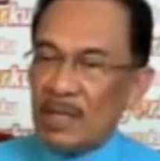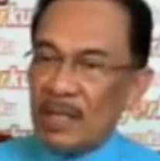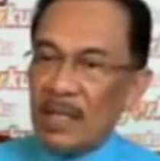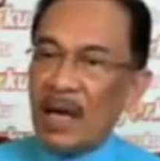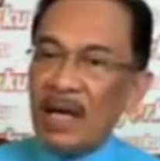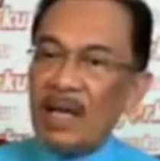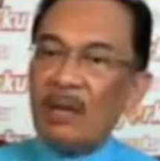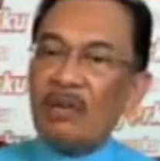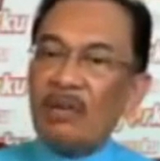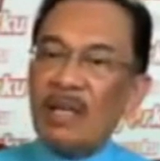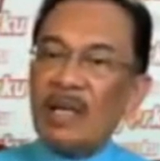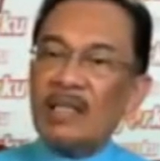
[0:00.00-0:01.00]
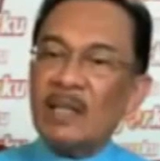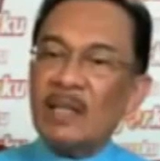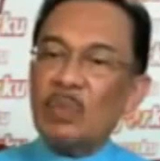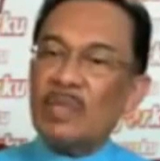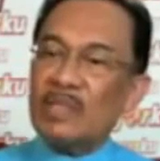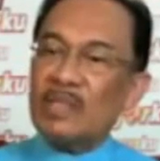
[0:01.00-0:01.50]
that I
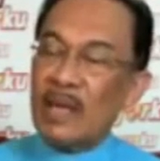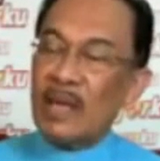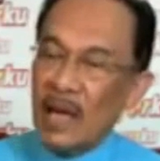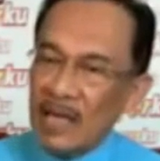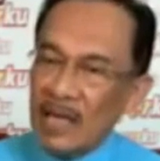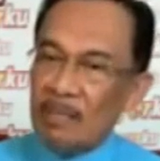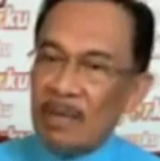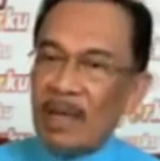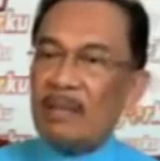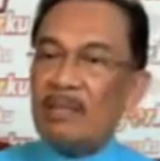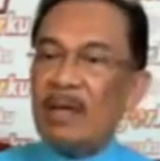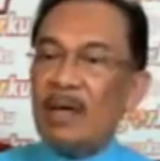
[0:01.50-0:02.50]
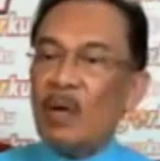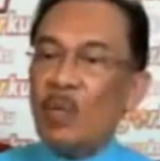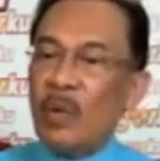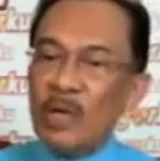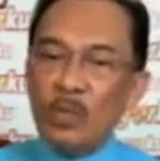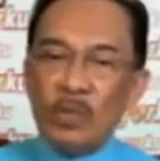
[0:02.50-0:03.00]
conducted with Tan Sri Khalid Ibrahim
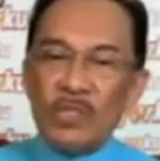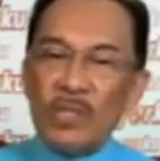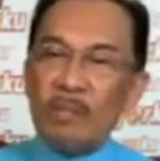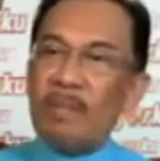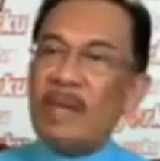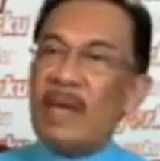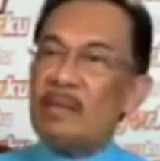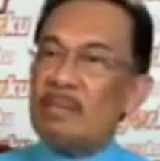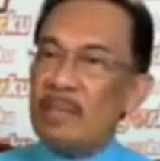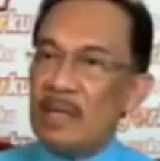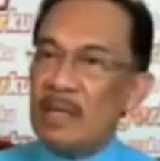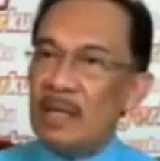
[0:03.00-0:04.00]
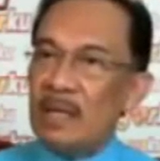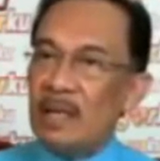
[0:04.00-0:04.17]
when he was in PNB.